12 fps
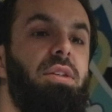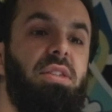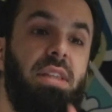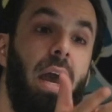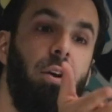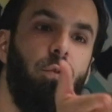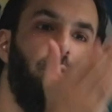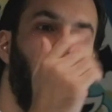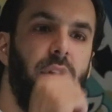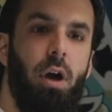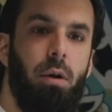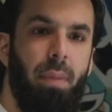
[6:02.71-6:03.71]
is standard for
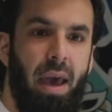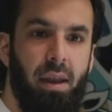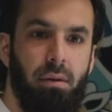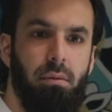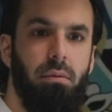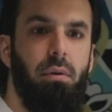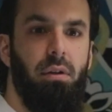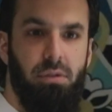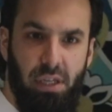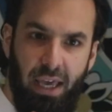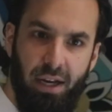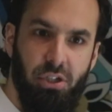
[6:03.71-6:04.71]
a young man
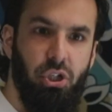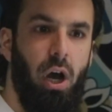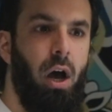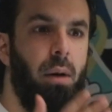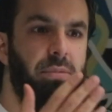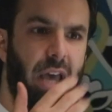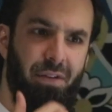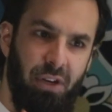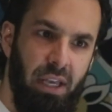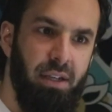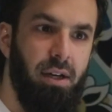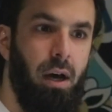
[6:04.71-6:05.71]
to get a job, to have an
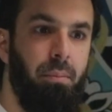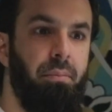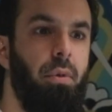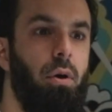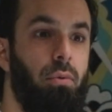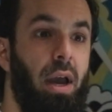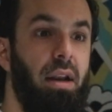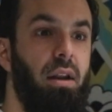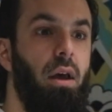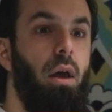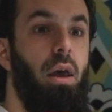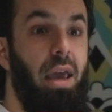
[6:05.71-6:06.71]
income, right?
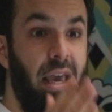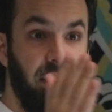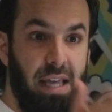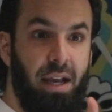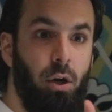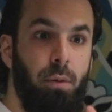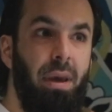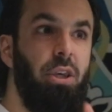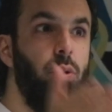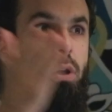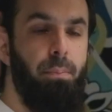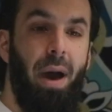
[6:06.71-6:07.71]
Is that going to
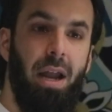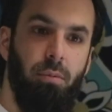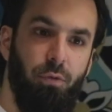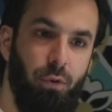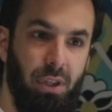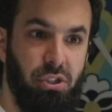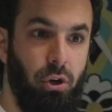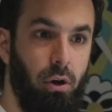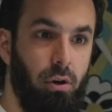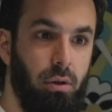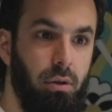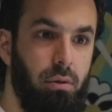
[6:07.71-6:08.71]
make you compatible for this
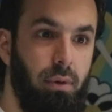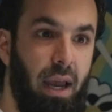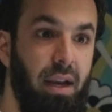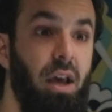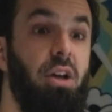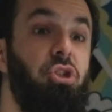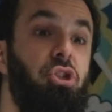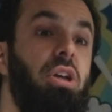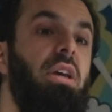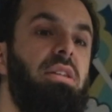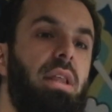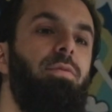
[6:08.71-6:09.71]
girl, right?
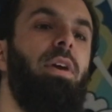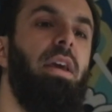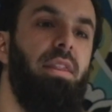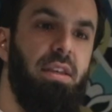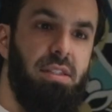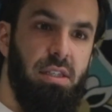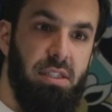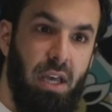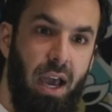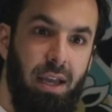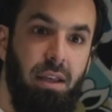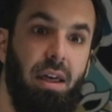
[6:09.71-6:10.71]
She's living in this
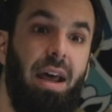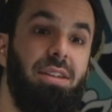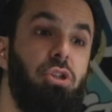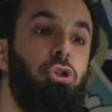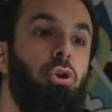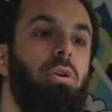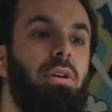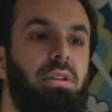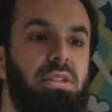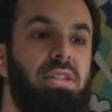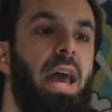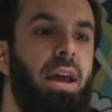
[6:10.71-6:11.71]
society that has a
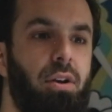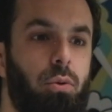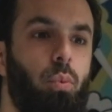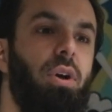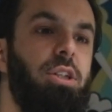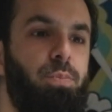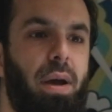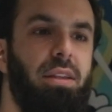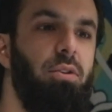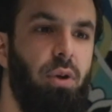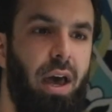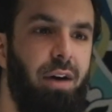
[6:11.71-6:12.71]
certain standard. We're
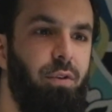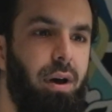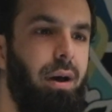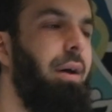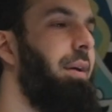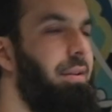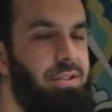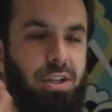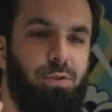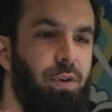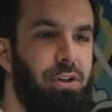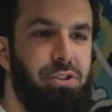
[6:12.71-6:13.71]
expecting to have a
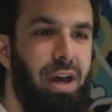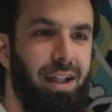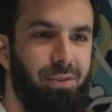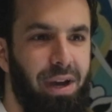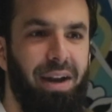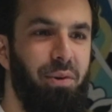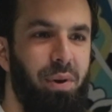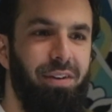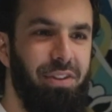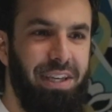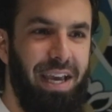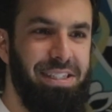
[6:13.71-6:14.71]
6-figure salary. I don't know,
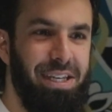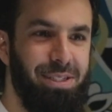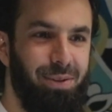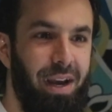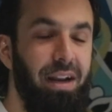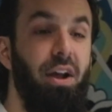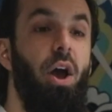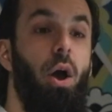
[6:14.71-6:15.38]
whatever the case is, right?